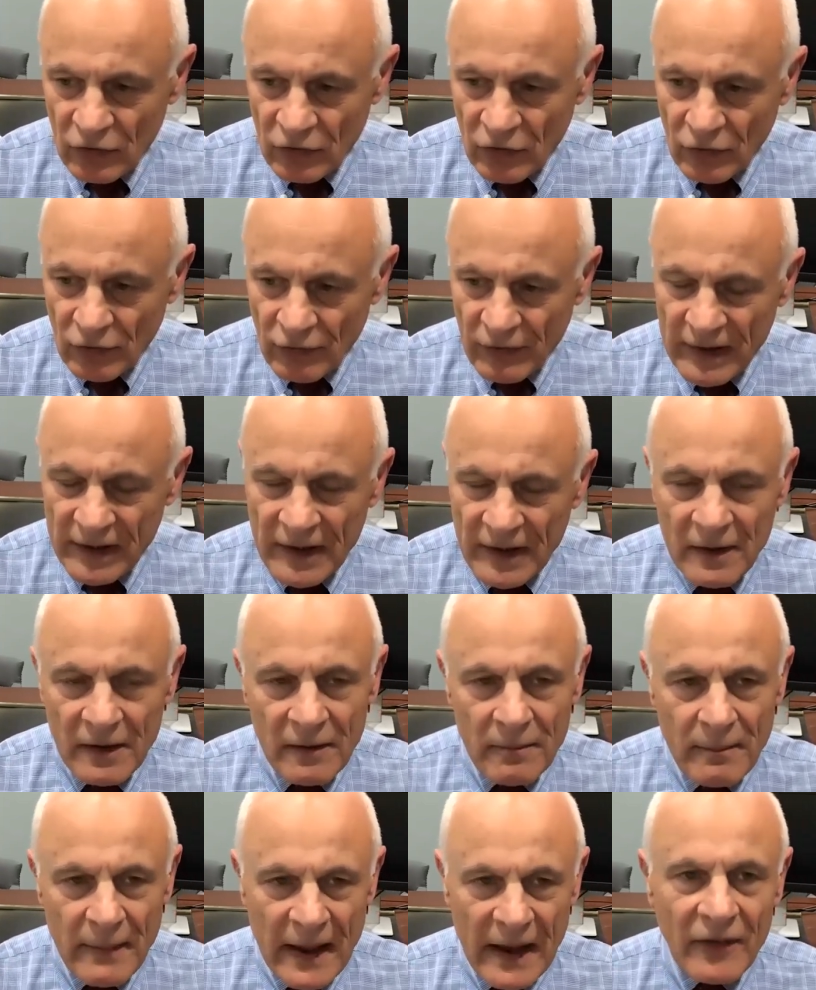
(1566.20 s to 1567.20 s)
really
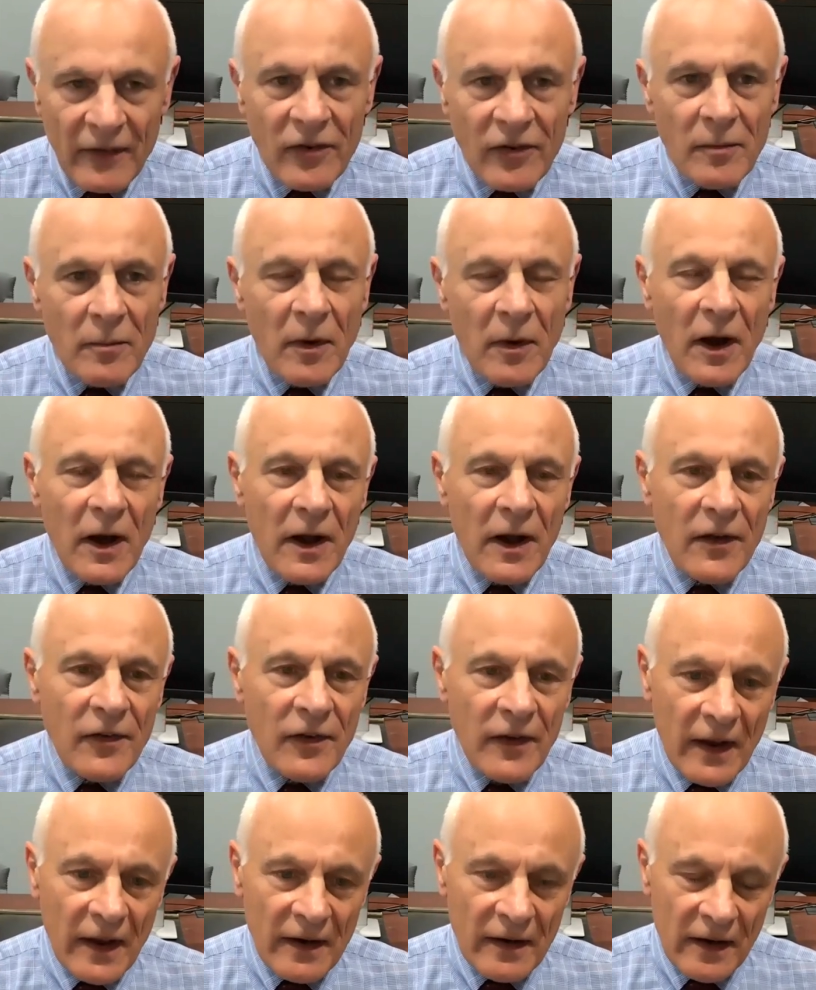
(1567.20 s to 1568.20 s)
maximize
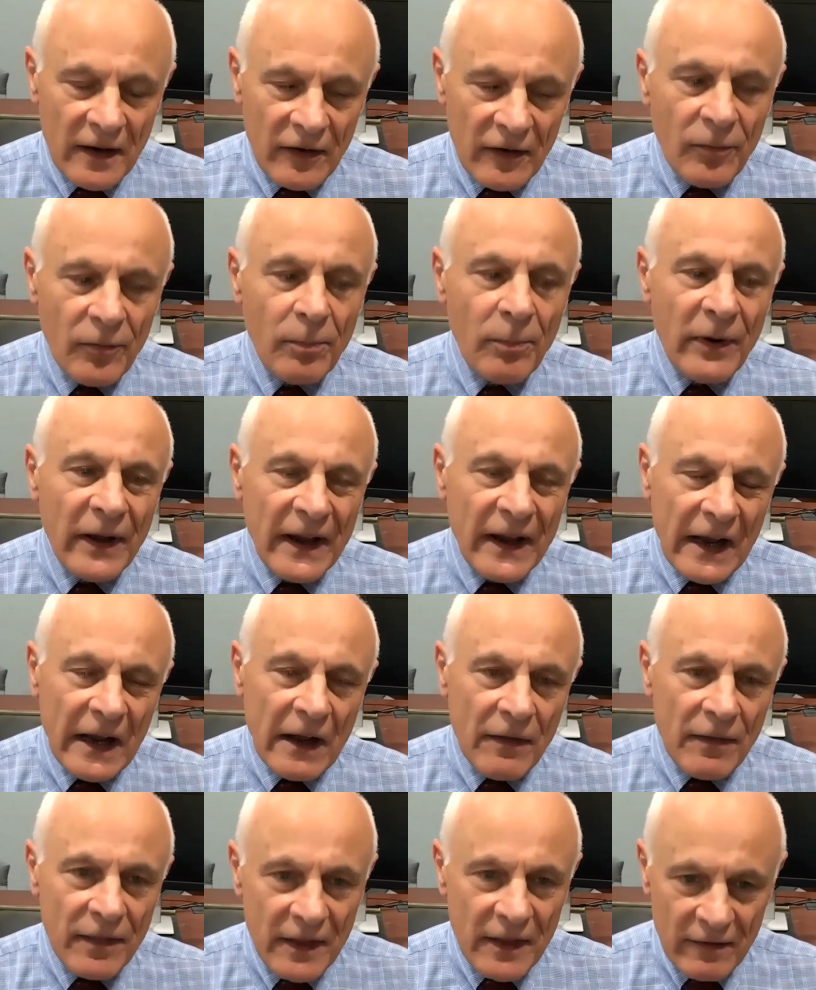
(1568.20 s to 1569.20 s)
and spread
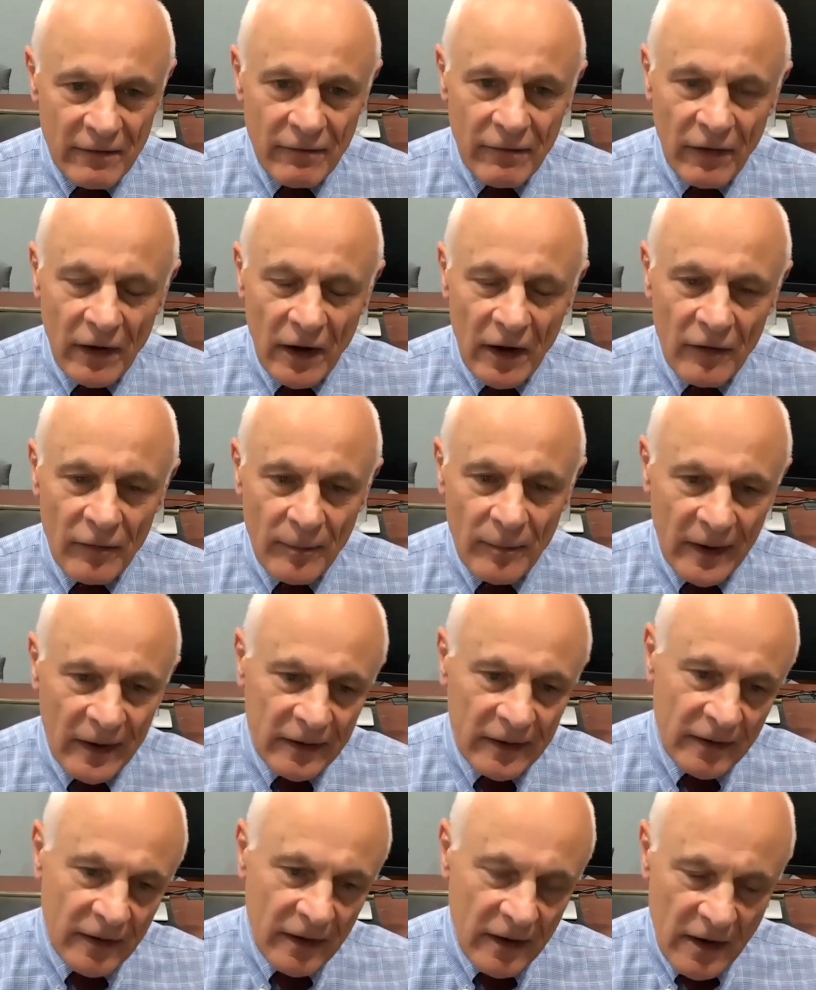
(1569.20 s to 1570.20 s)
out the
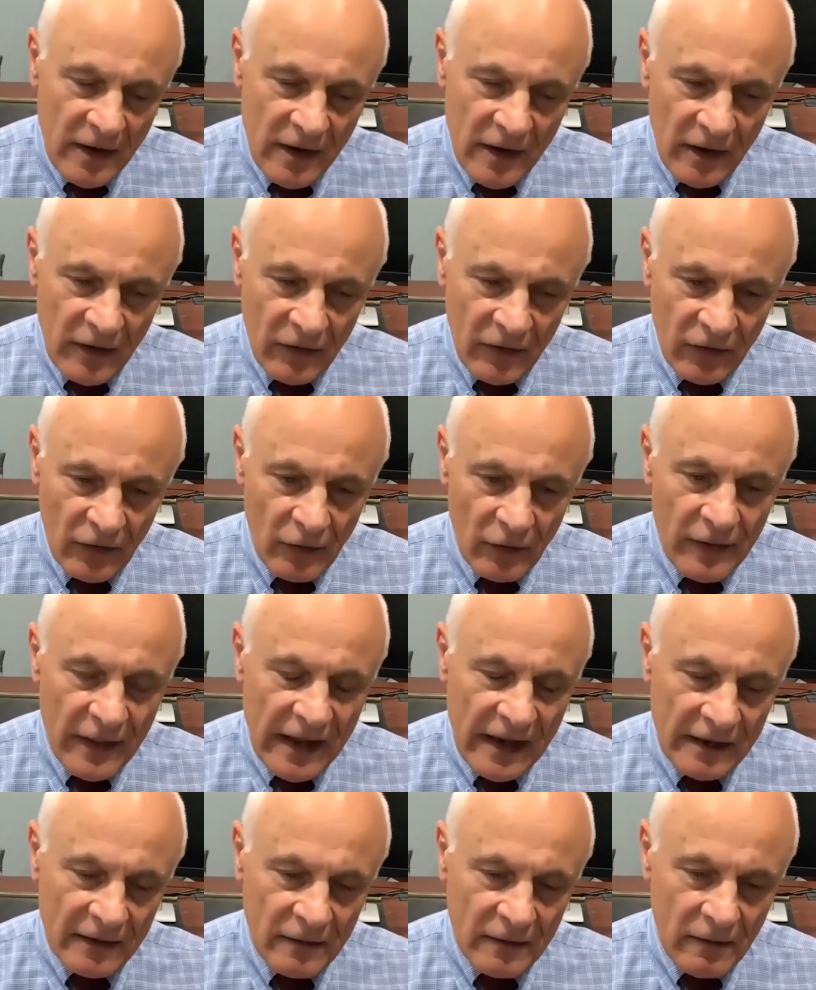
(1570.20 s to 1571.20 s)
involvement so
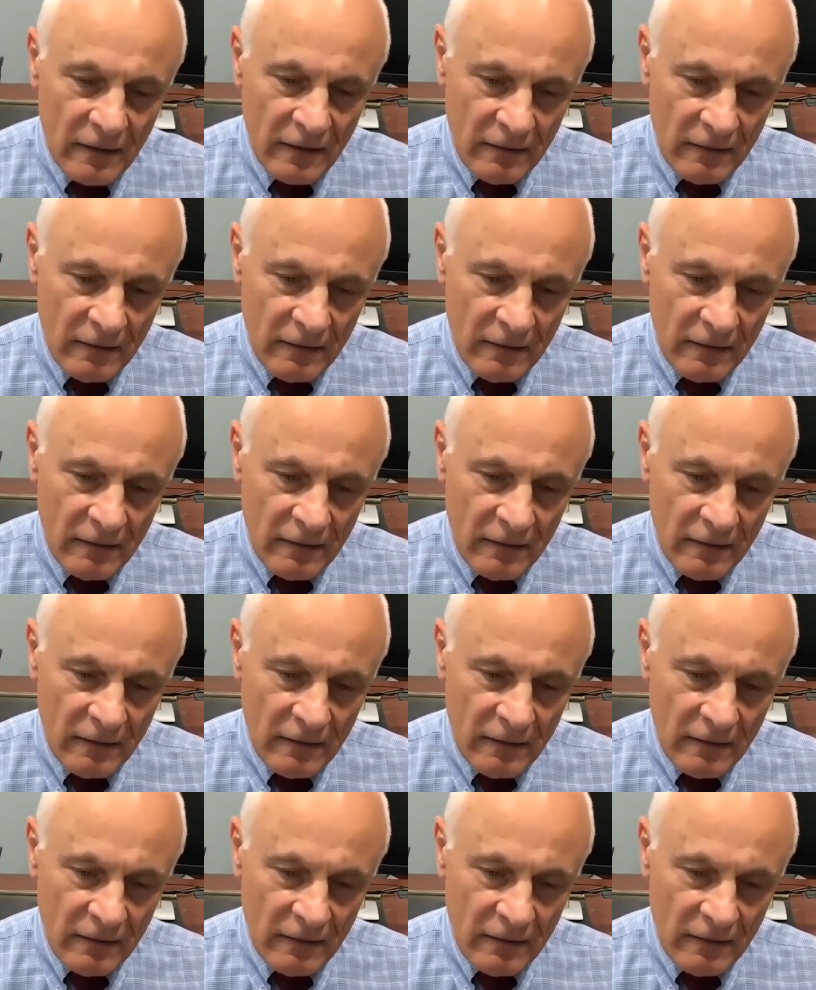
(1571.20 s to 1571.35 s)
that,